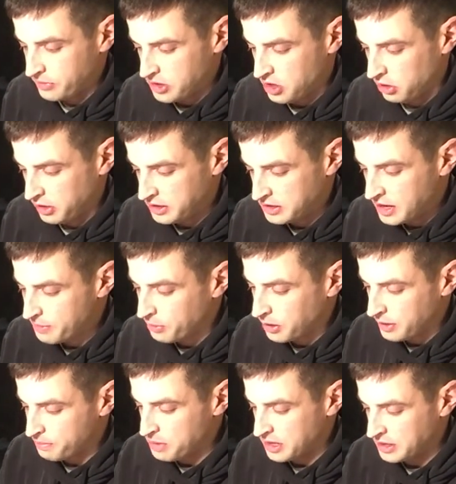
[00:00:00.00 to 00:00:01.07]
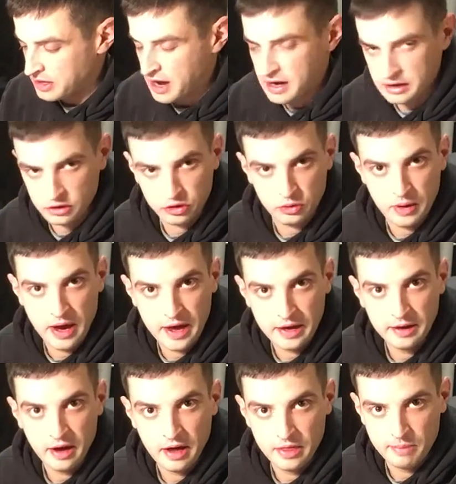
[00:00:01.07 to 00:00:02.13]
you'll end up with a big knot of
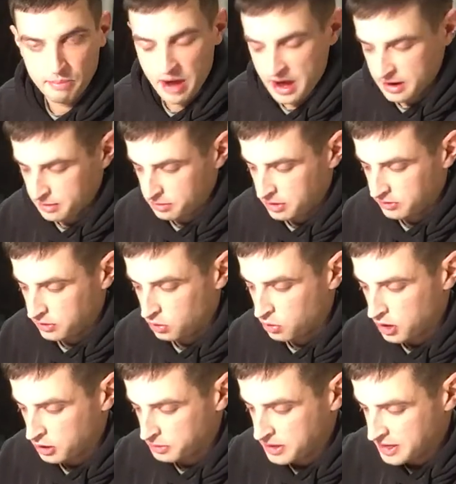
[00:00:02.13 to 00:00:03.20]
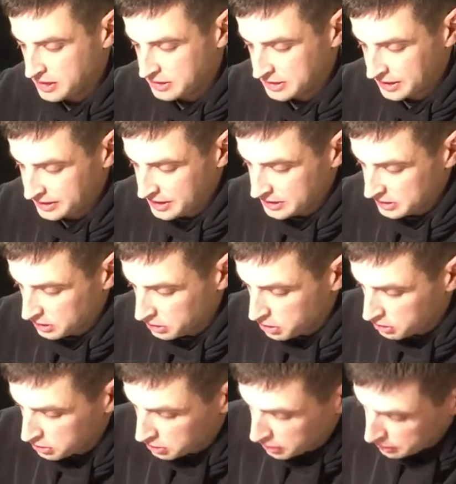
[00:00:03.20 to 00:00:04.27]
thread on the bottom of your workpiece and it doesn't
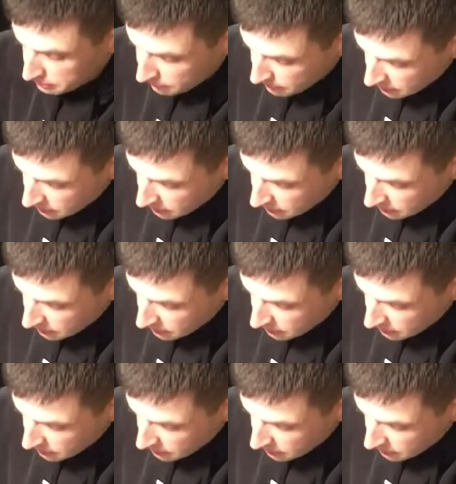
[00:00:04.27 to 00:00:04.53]
look good.